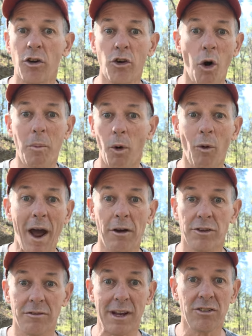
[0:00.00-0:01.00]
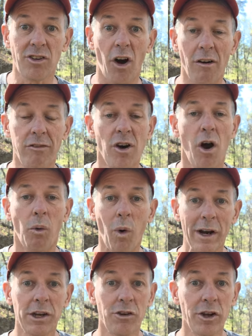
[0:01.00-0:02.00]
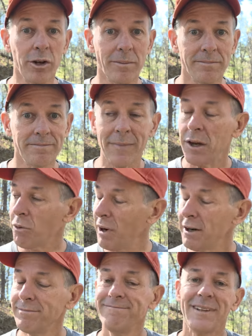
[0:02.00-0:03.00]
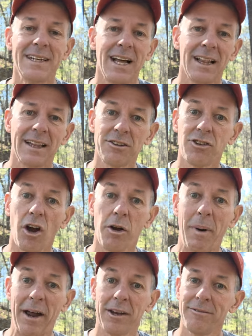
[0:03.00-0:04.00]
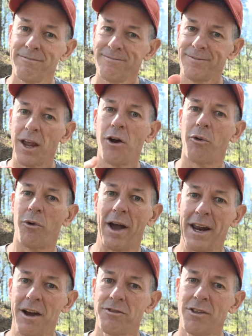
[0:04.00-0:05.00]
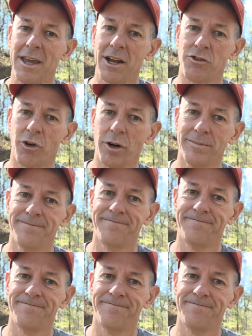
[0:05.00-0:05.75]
your normal rounds of disc golf? What do you do? Well, let's talk about it right after the intro.